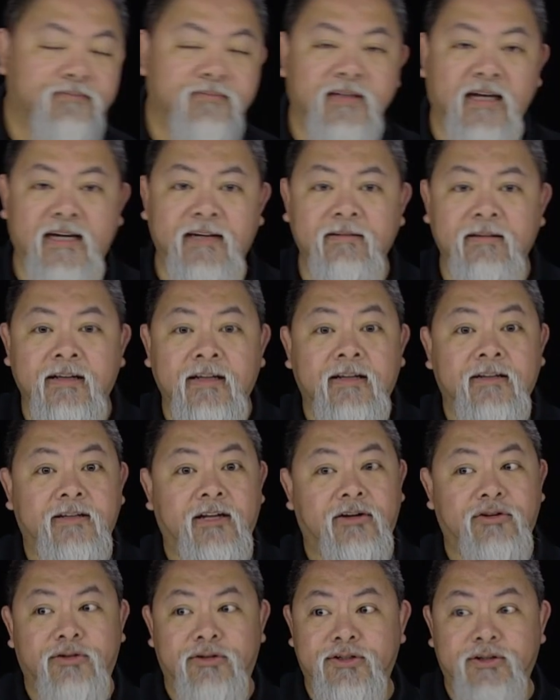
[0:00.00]
Okay,
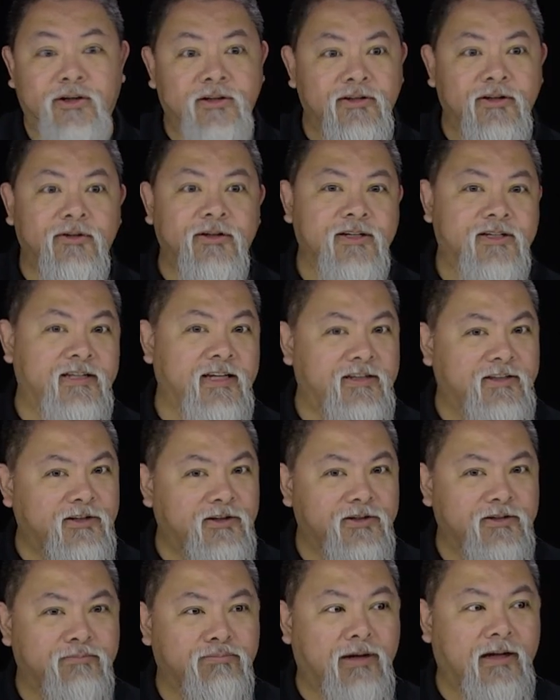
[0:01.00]
now you're starting to notice that
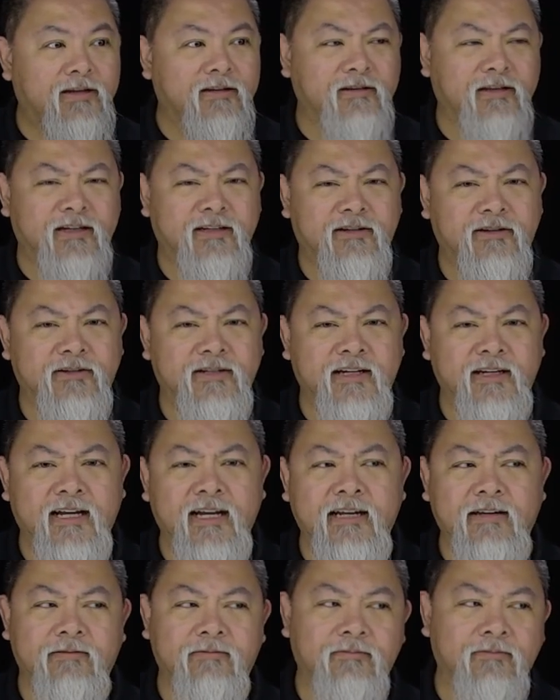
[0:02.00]
there's probably like you're saying,
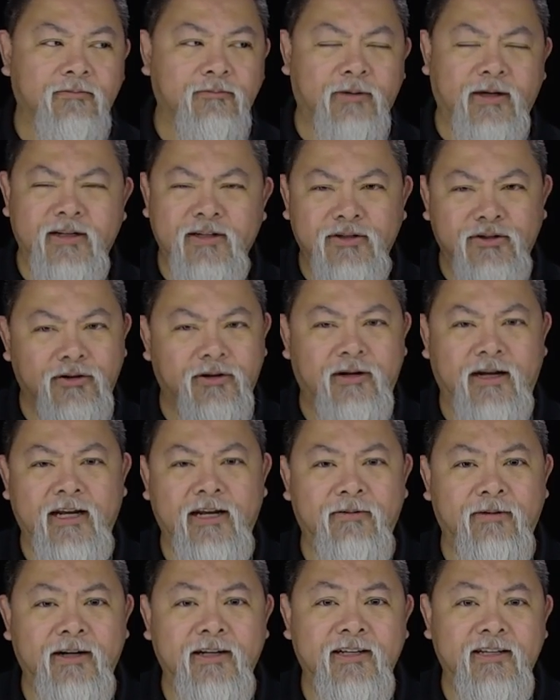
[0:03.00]
hey, why did your
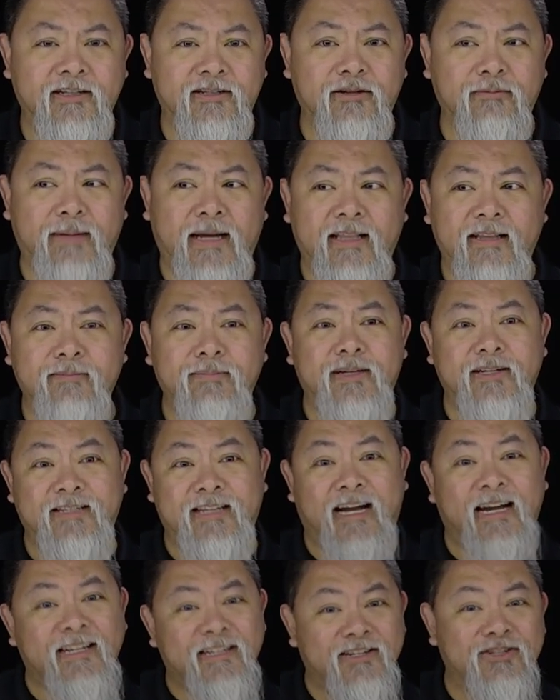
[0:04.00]
handwriting get so badly? Because
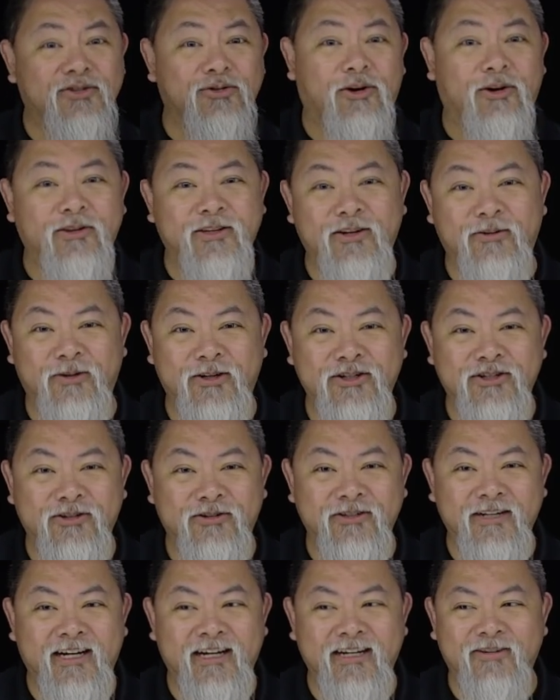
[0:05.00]
I didn't draw the
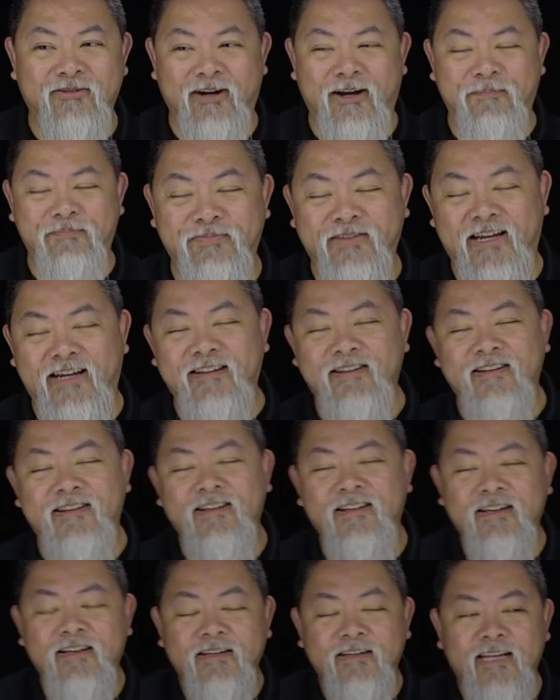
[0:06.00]
original diagram, okay?
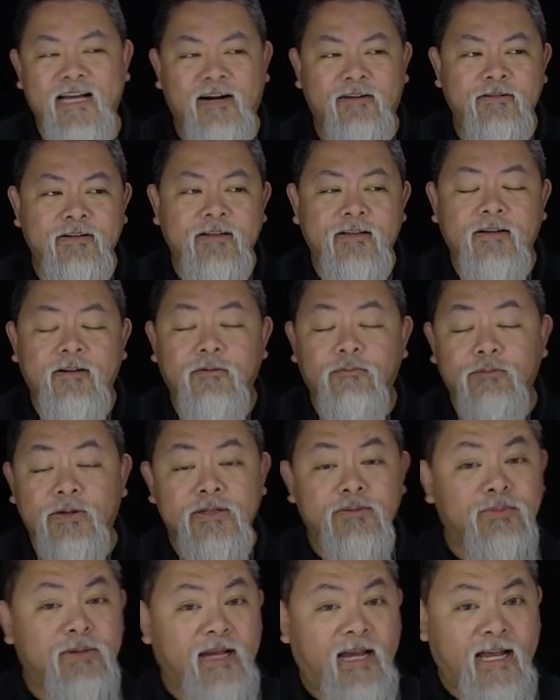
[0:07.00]
Now,
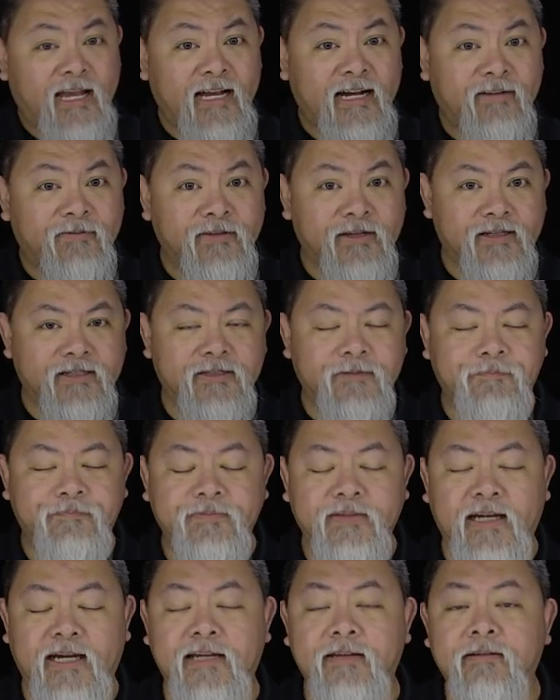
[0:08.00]
once we have this,
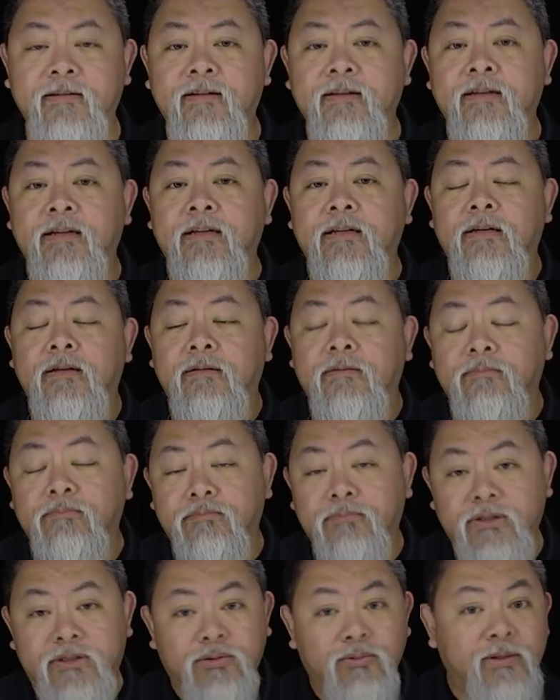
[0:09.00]
okay,
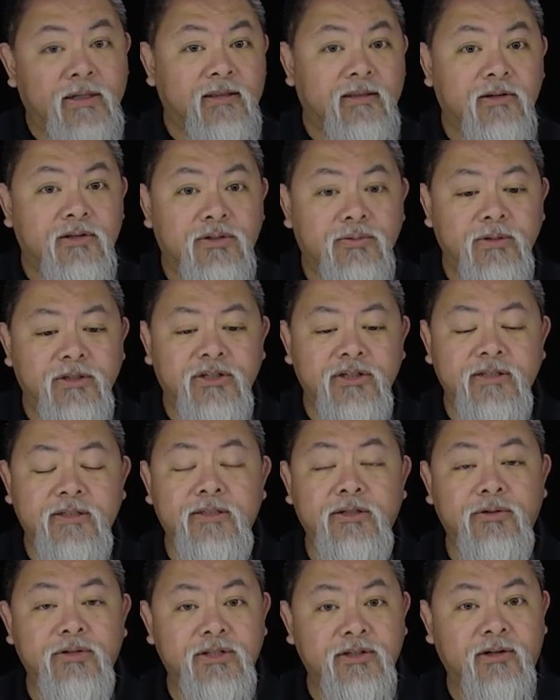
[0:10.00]
between those switches,
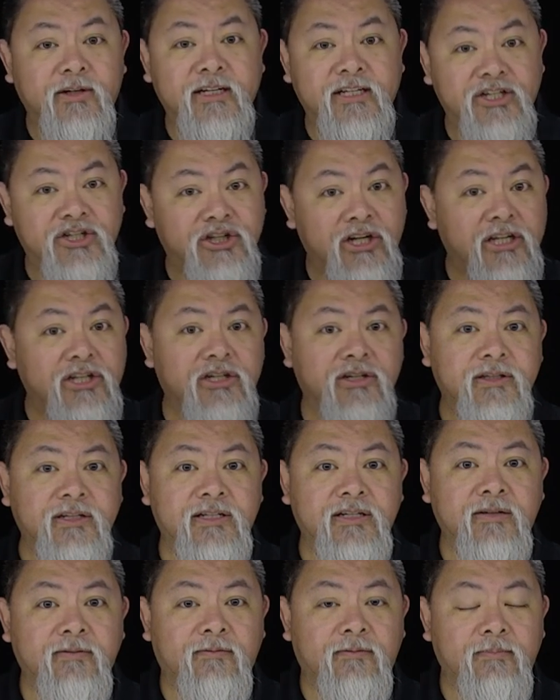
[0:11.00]
they'll start exchanging
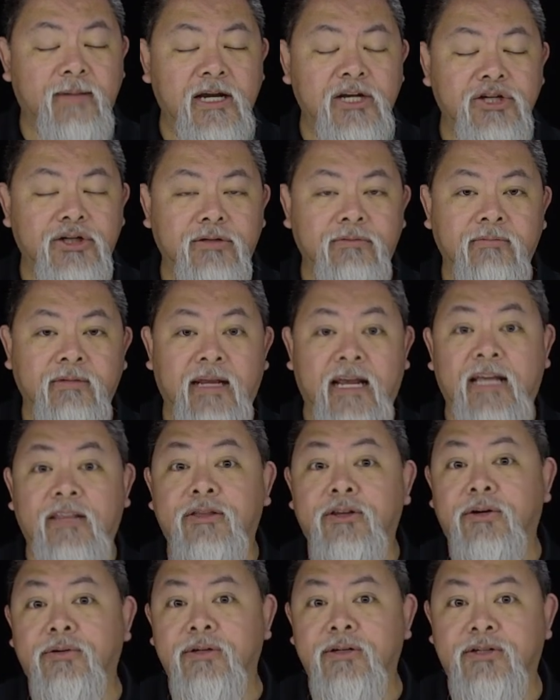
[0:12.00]
this information and
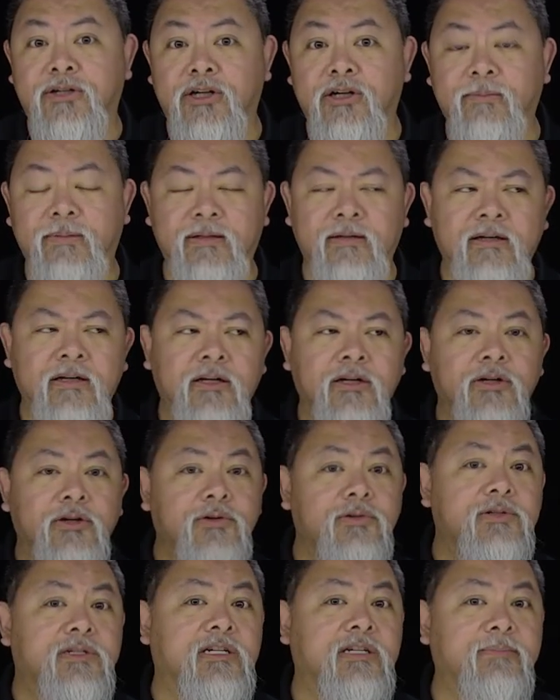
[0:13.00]
they'll determine
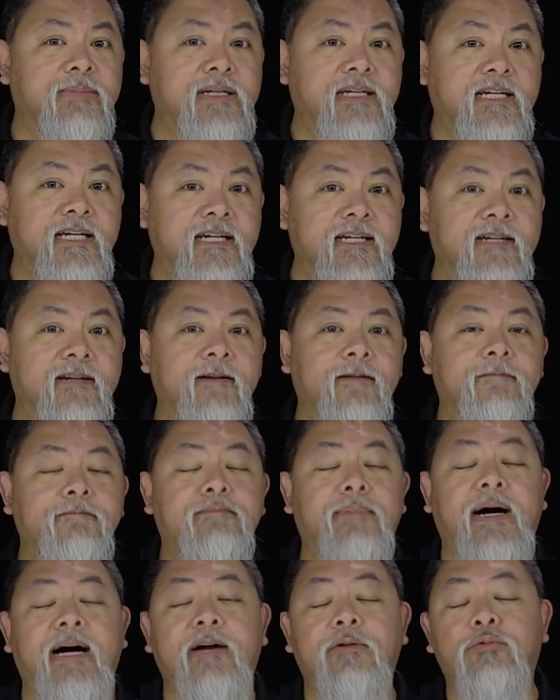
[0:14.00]
who's gonna be king
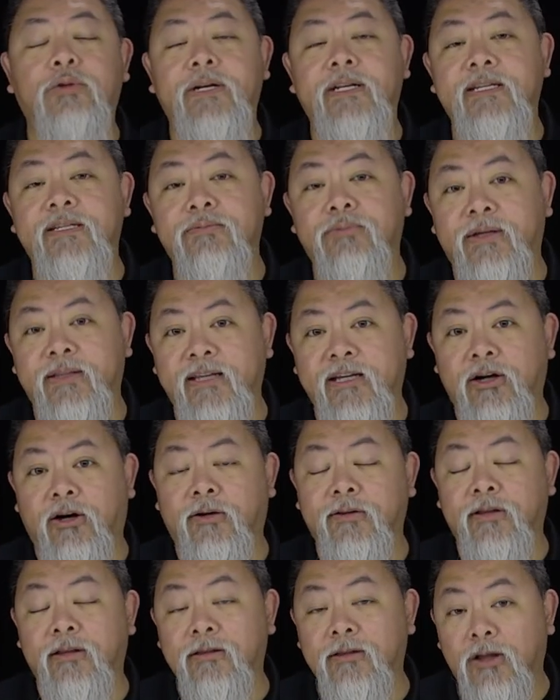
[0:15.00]
by what is what they
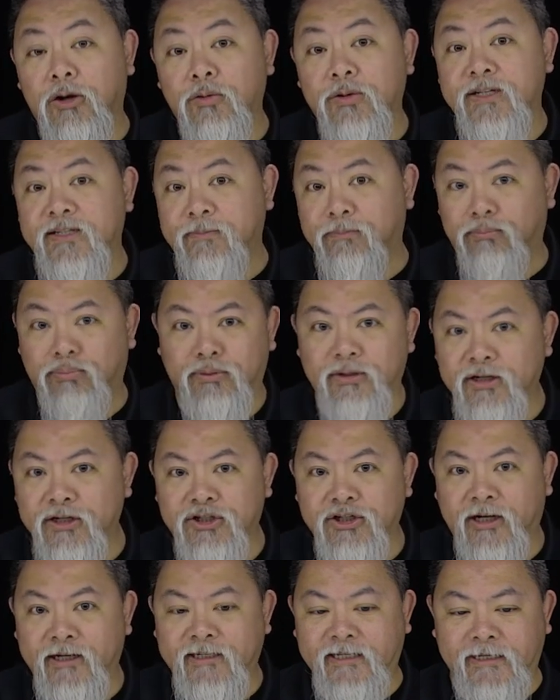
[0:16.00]
call the lowest
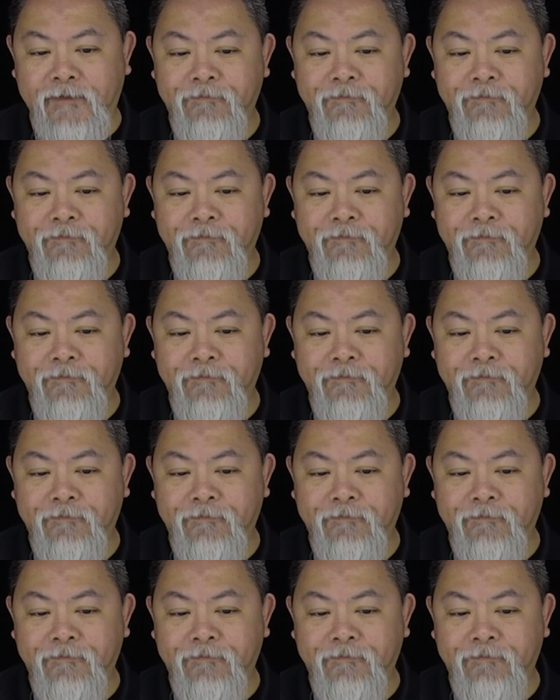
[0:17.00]
bridge ID.